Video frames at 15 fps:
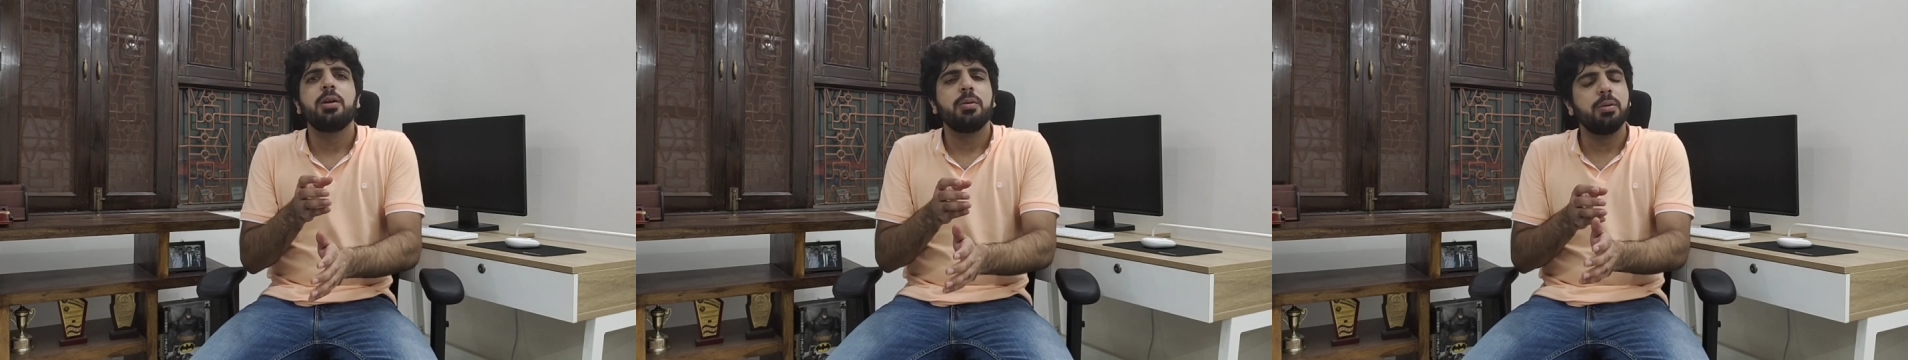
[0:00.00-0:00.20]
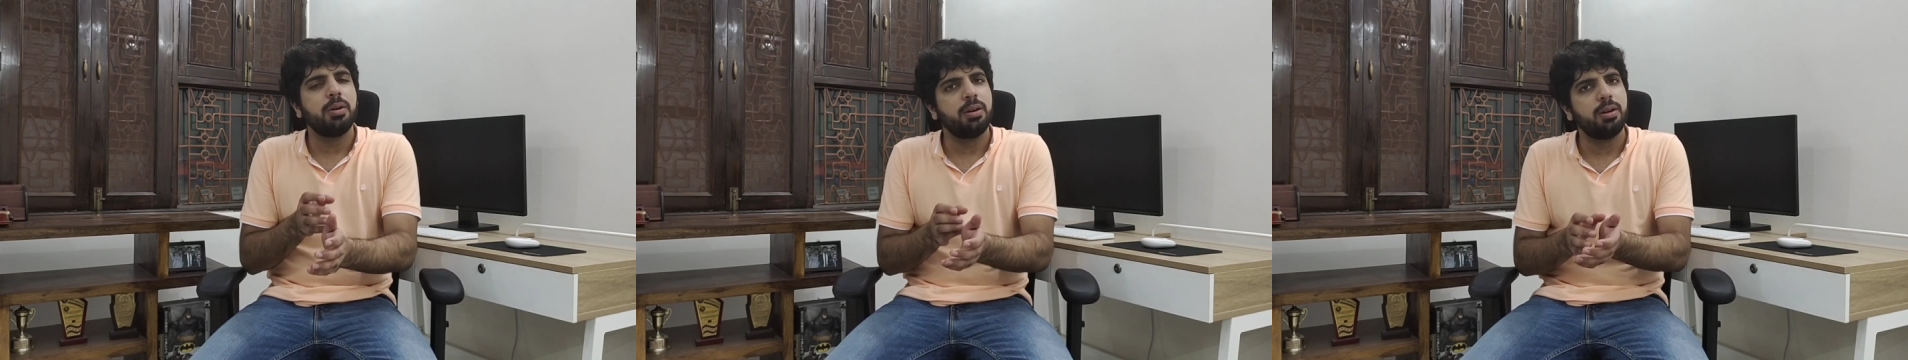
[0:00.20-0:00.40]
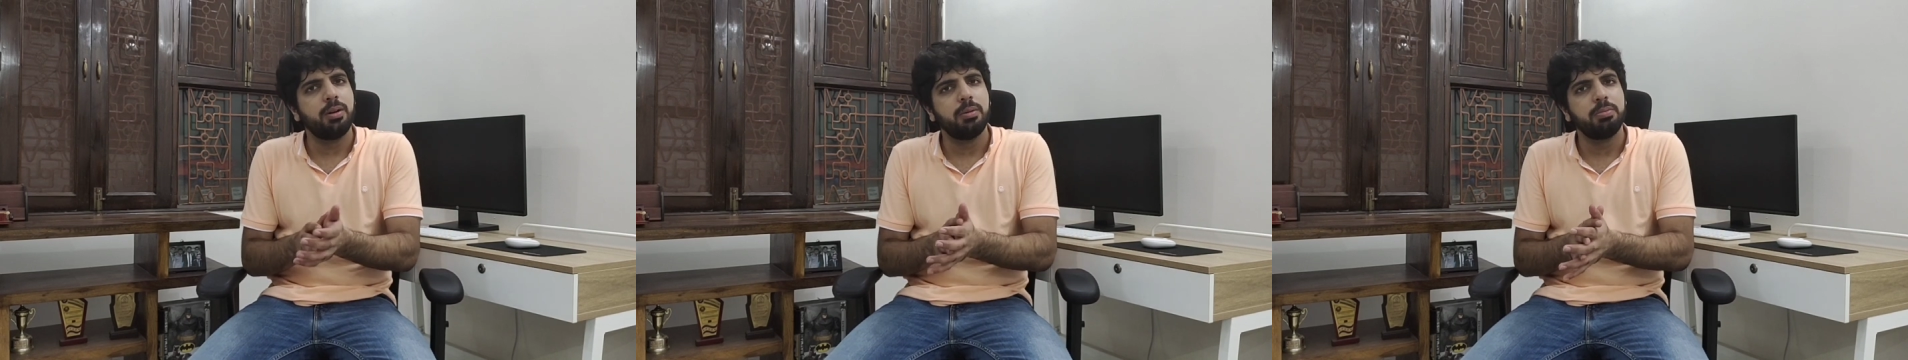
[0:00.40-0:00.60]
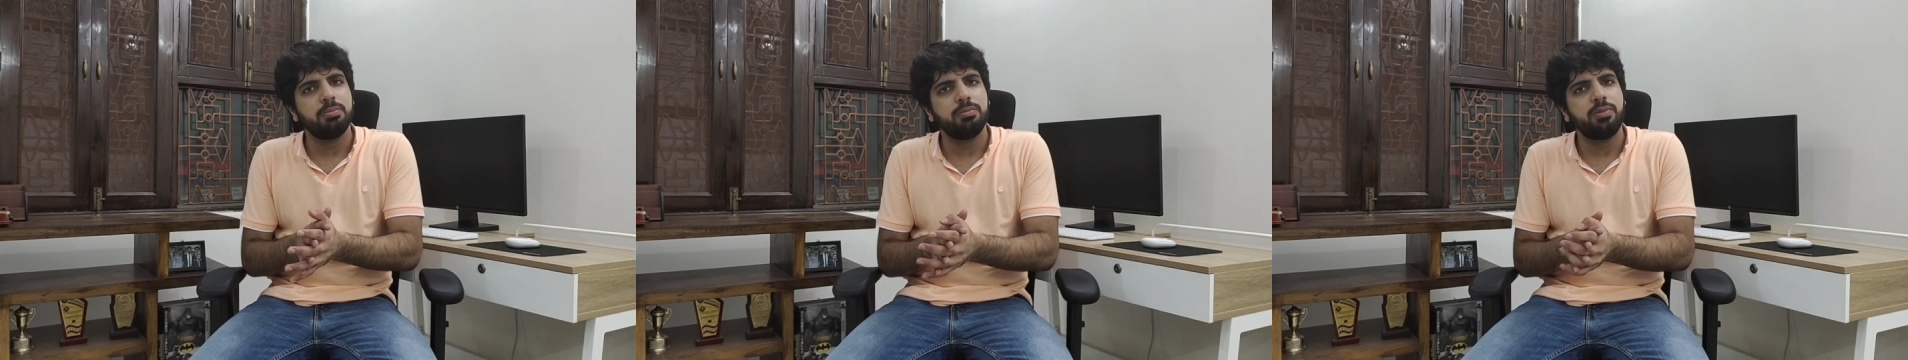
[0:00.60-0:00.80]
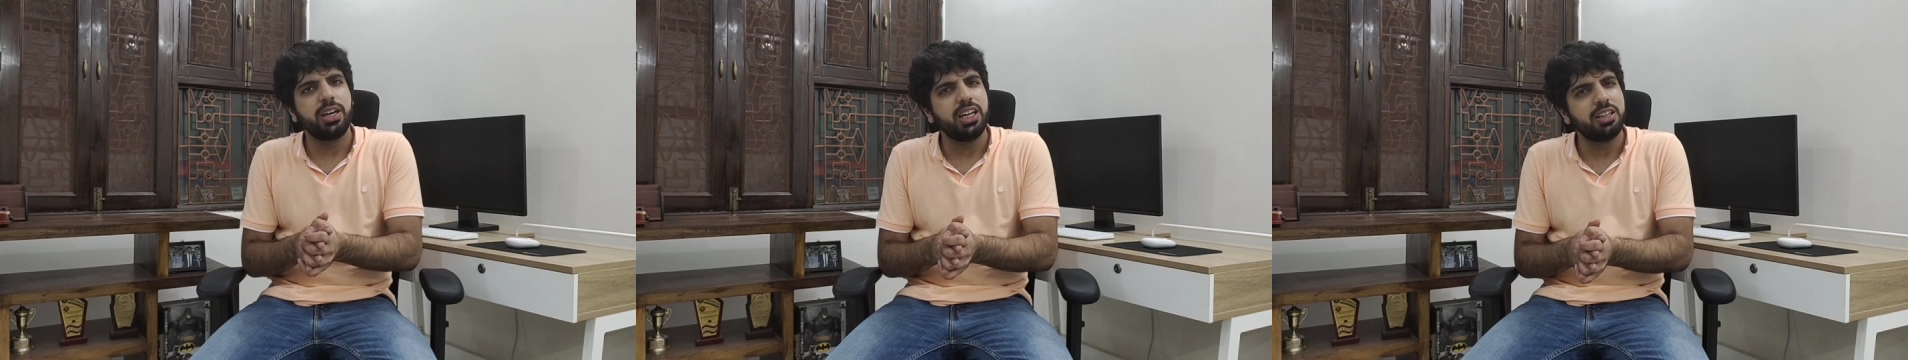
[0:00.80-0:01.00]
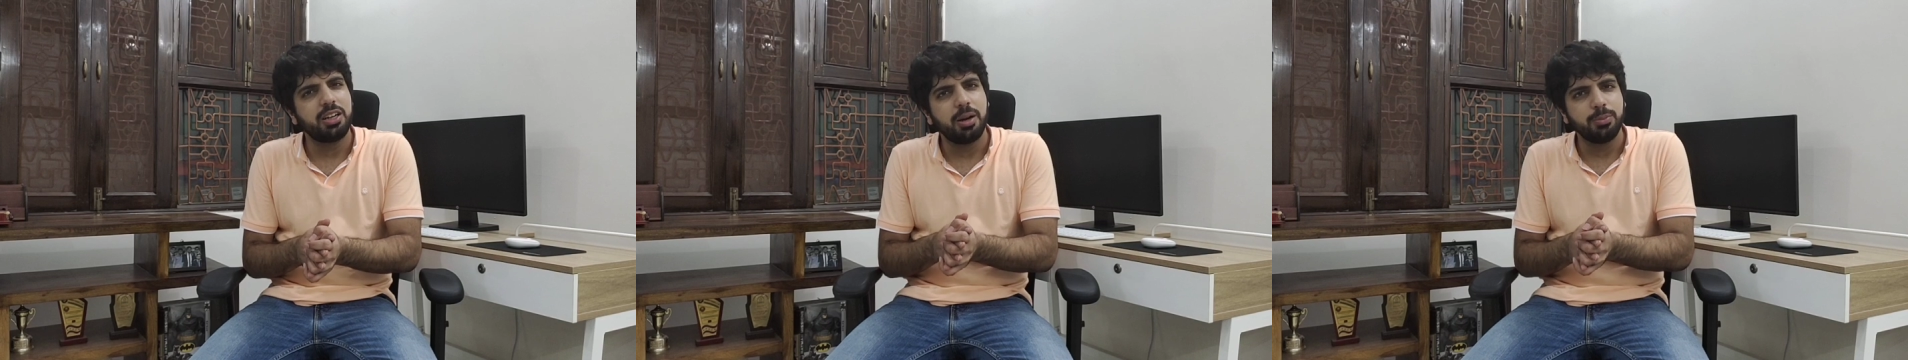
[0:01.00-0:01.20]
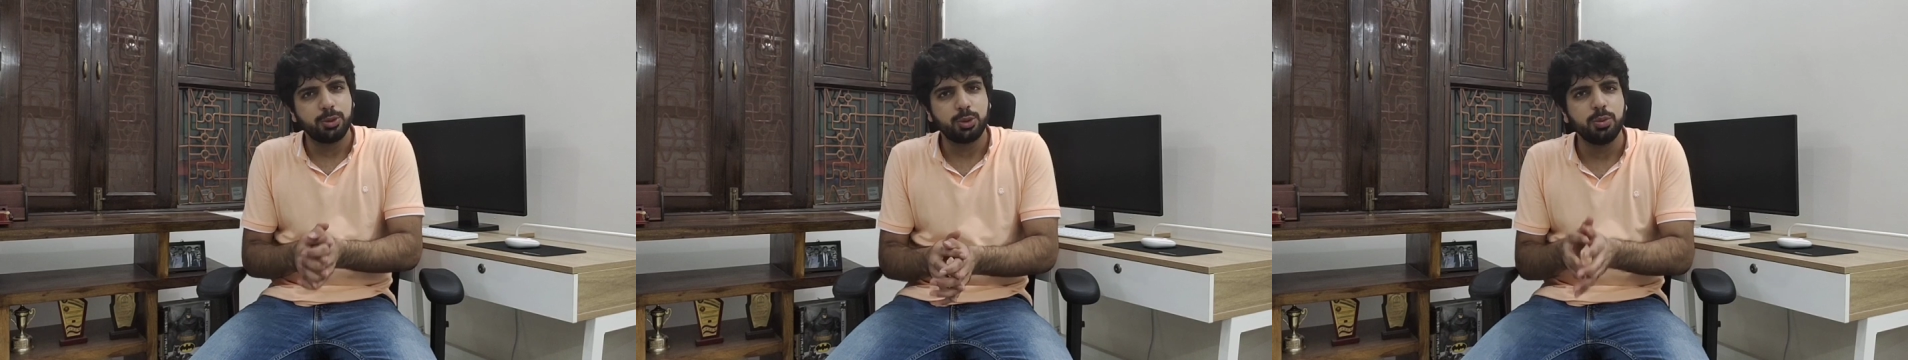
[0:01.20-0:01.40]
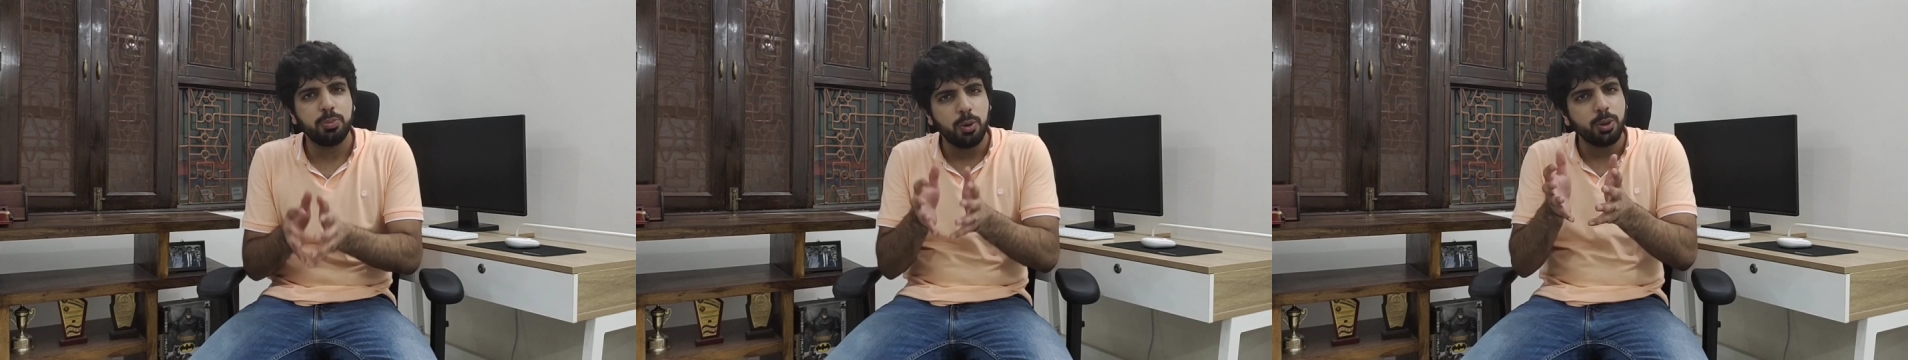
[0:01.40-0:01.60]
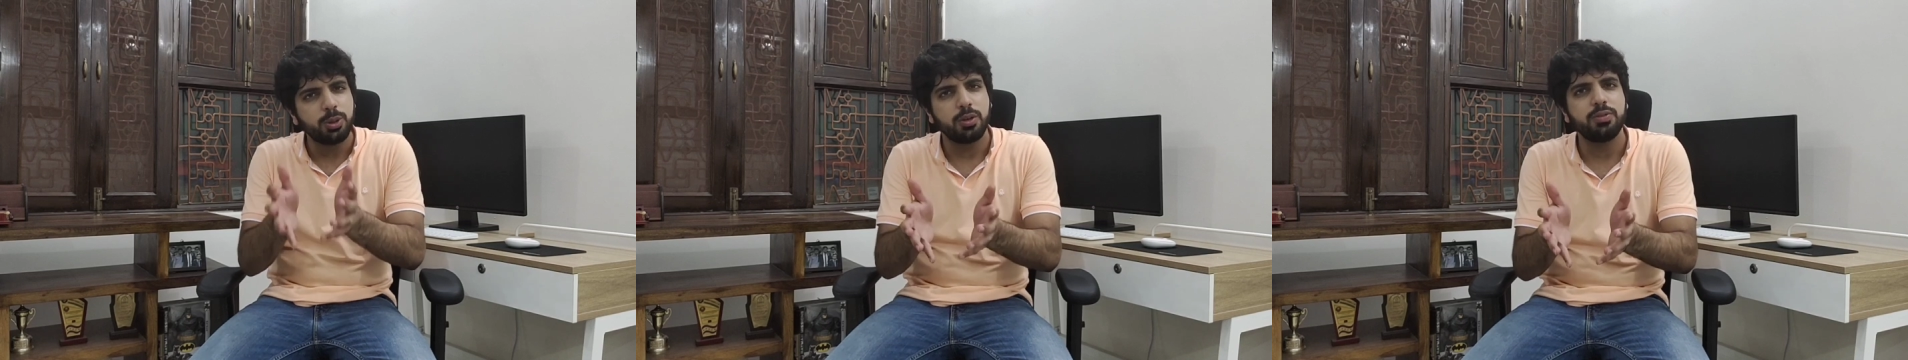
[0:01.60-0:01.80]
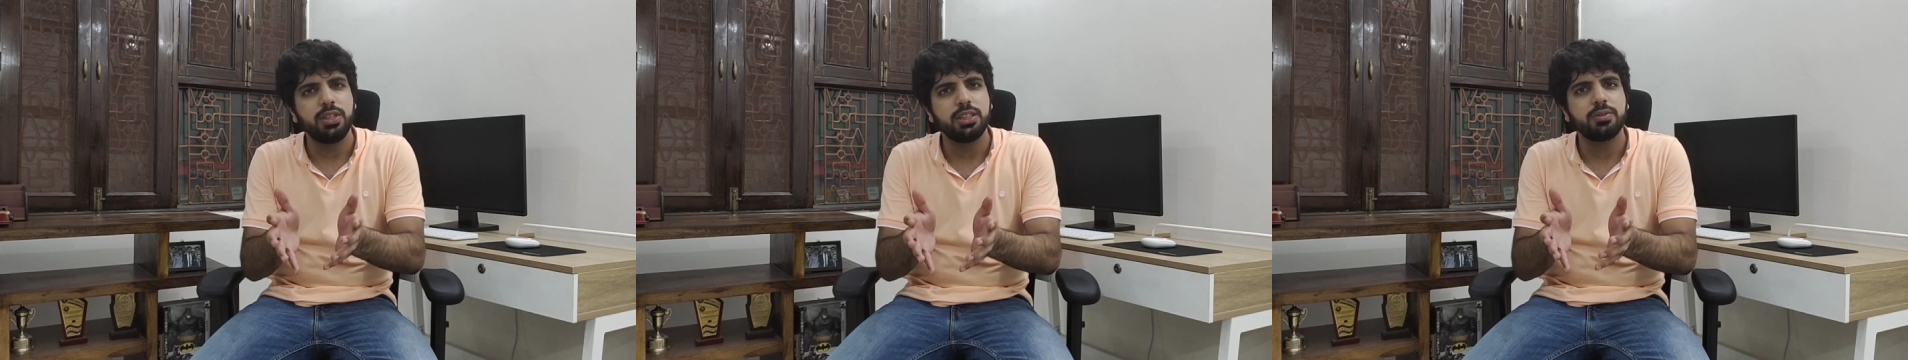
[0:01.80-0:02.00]
when it comes to both
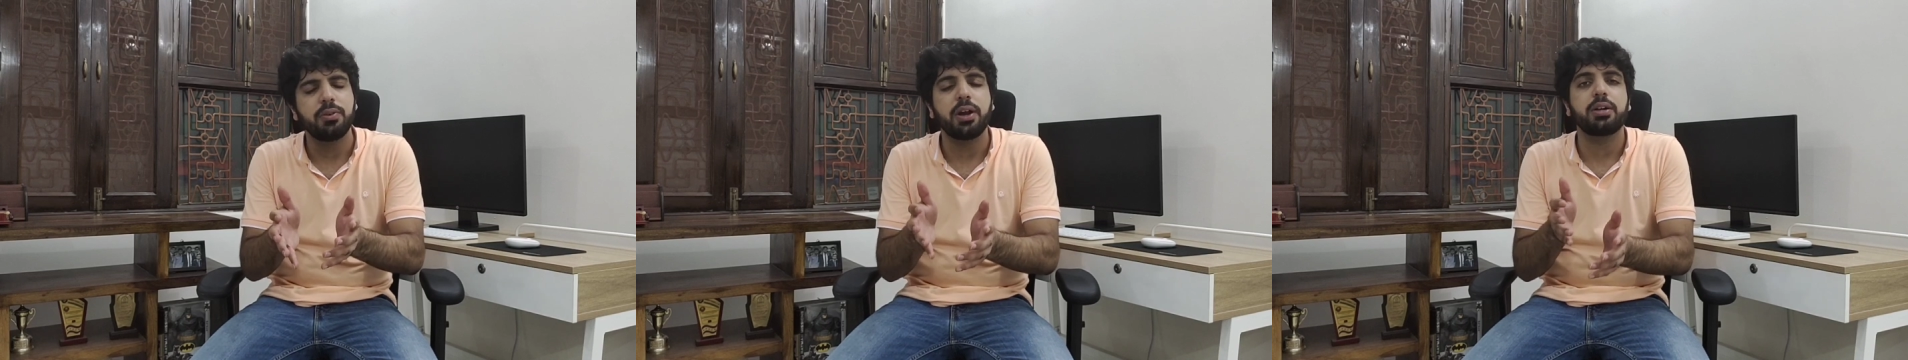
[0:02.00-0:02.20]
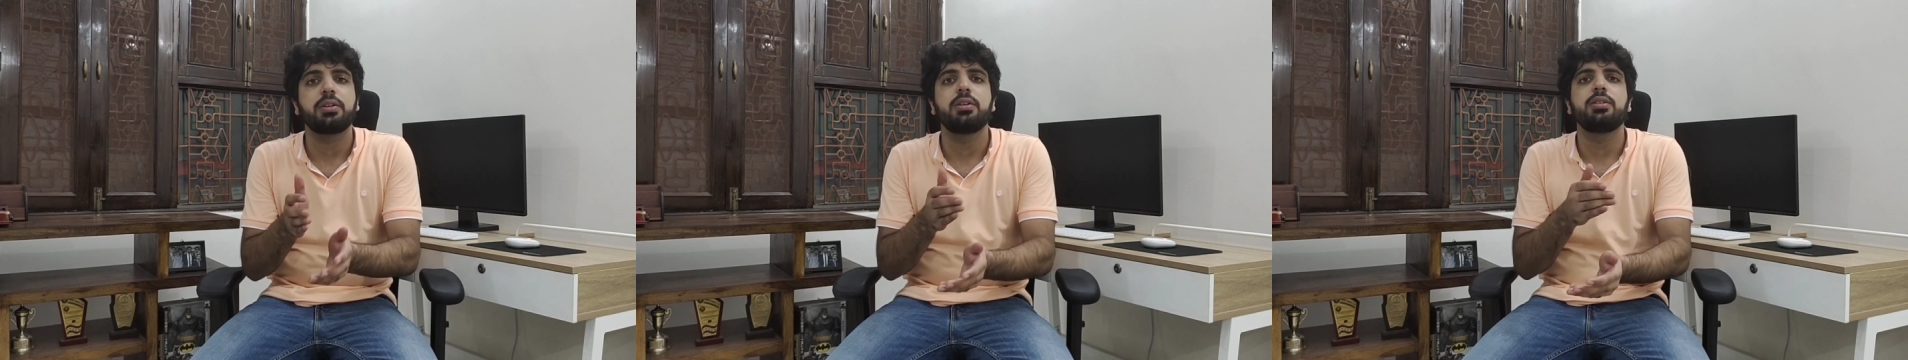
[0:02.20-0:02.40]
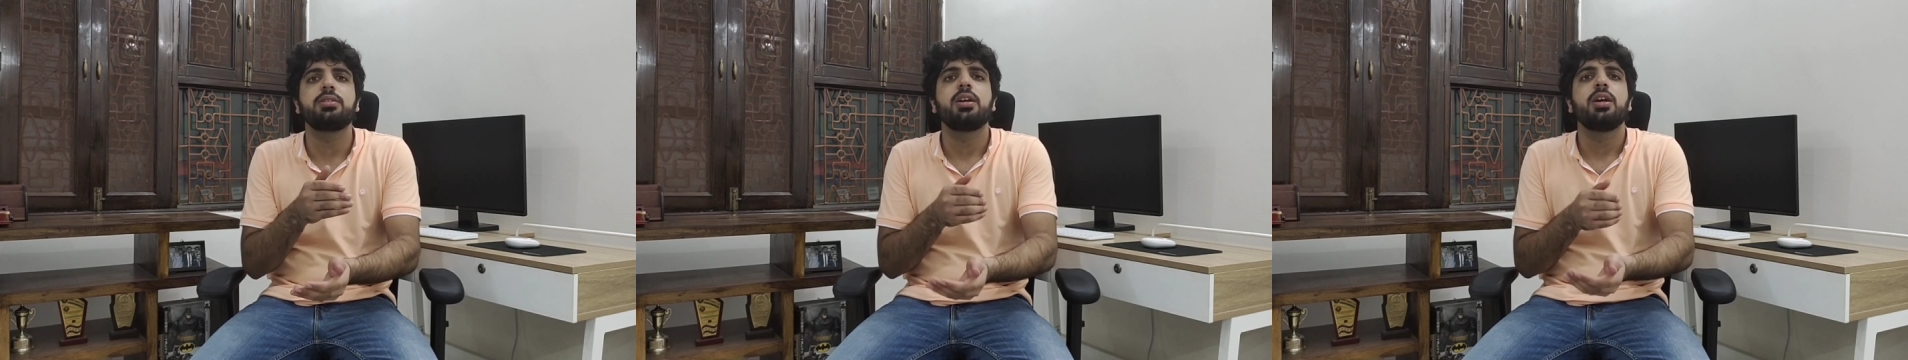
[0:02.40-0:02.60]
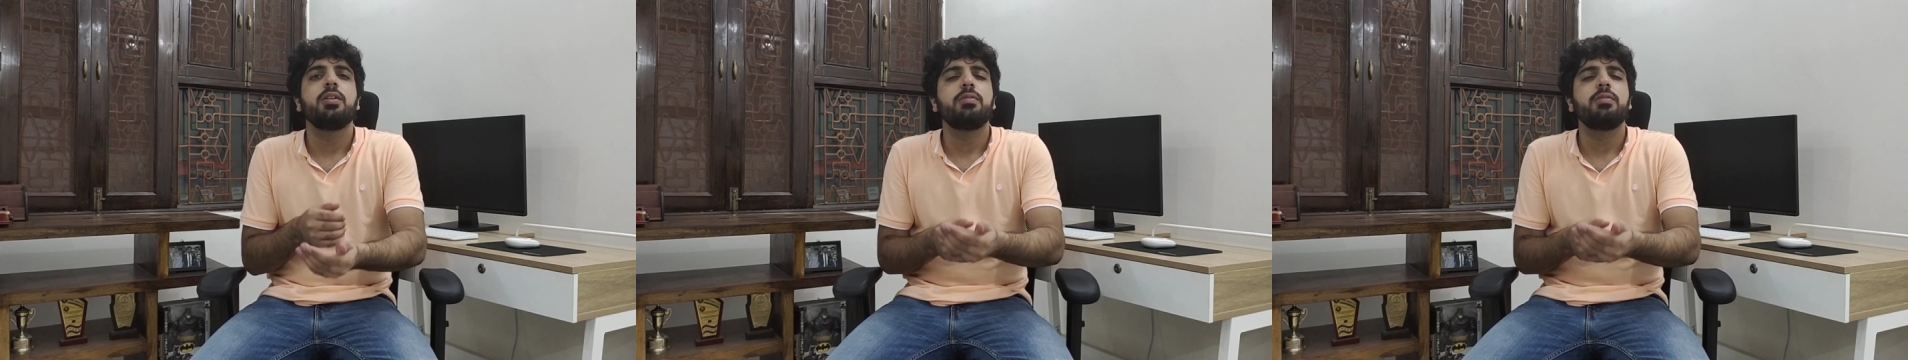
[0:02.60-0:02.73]
of these factors